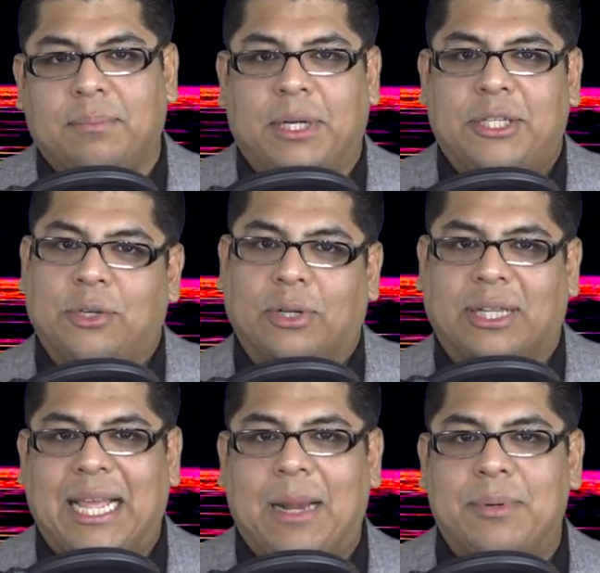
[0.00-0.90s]
but your
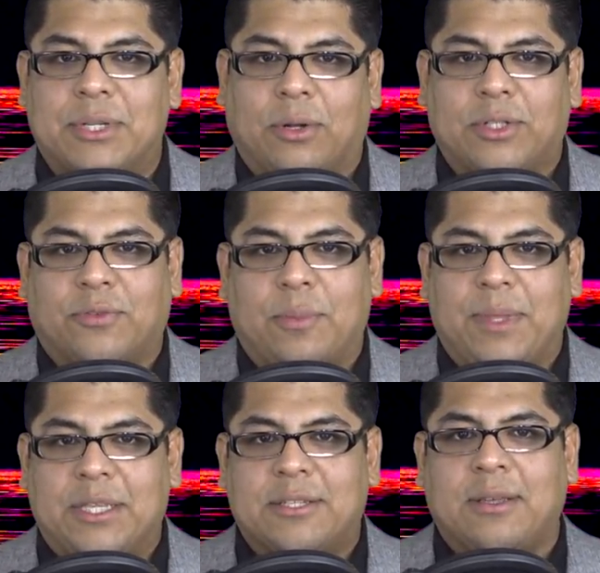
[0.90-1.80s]
lab results from
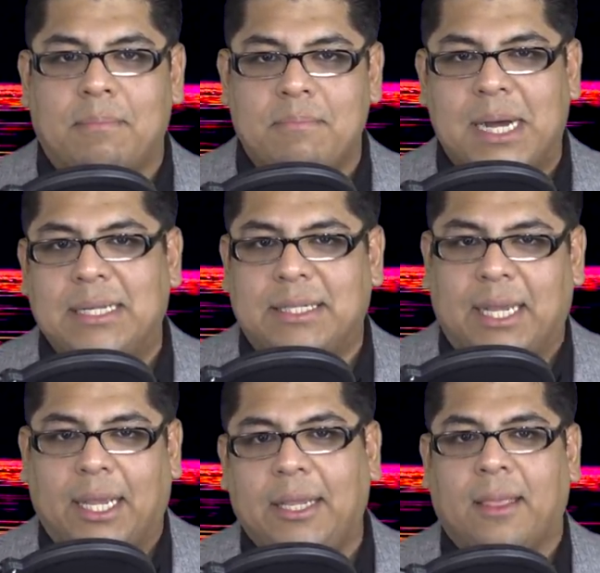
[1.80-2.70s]
this
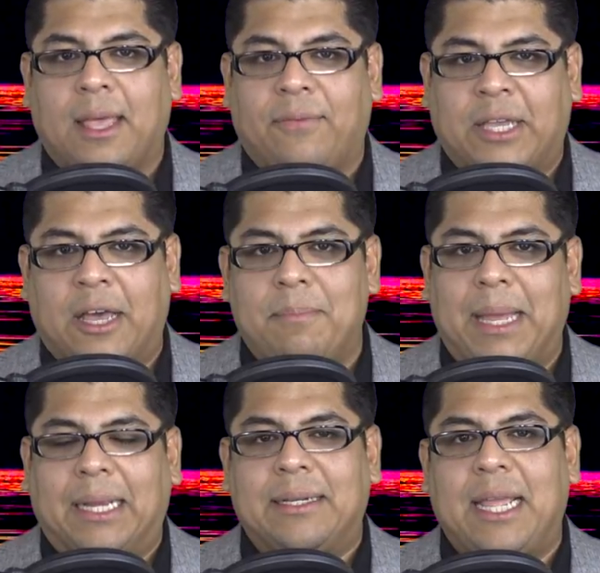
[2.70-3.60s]
Monday have come
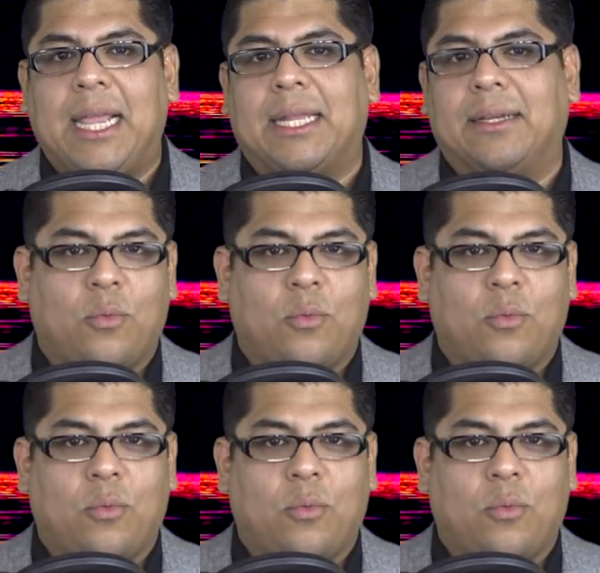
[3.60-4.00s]
back negative.